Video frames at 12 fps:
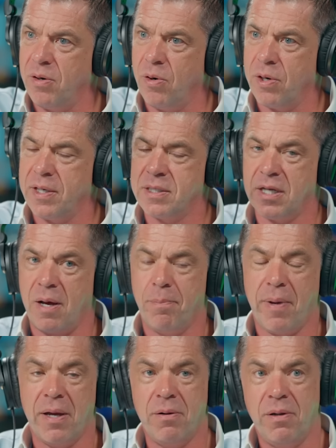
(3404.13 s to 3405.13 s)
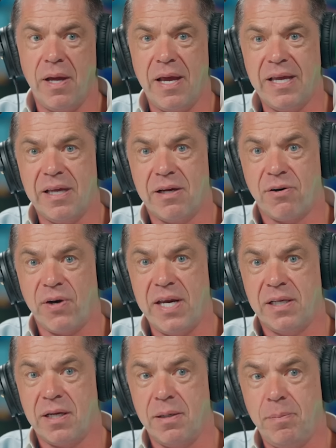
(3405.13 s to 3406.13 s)
Or is it about
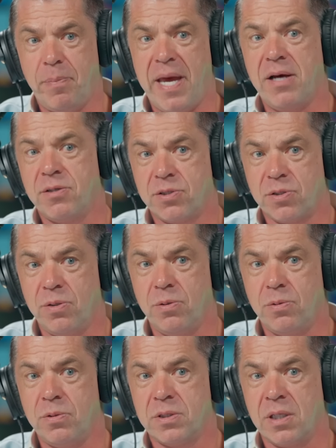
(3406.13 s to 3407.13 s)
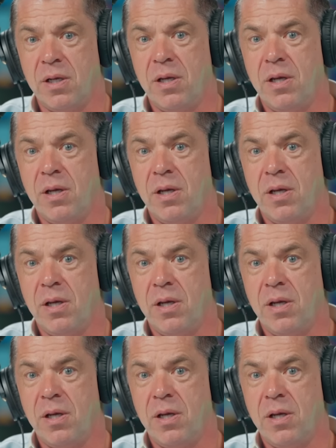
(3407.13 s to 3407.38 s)
creating better schools